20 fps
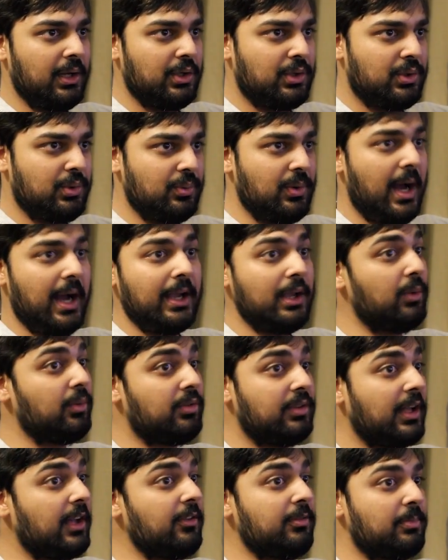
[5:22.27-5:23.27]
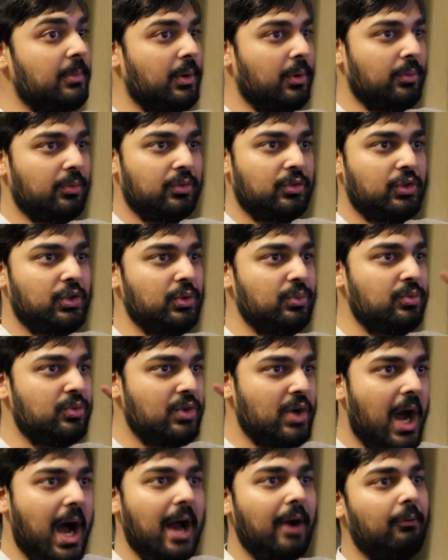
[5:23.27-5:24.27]
Do not use safe mode. Do
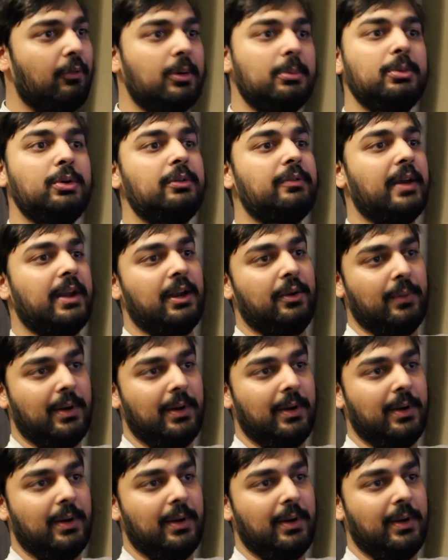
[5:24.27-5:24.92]
not remove any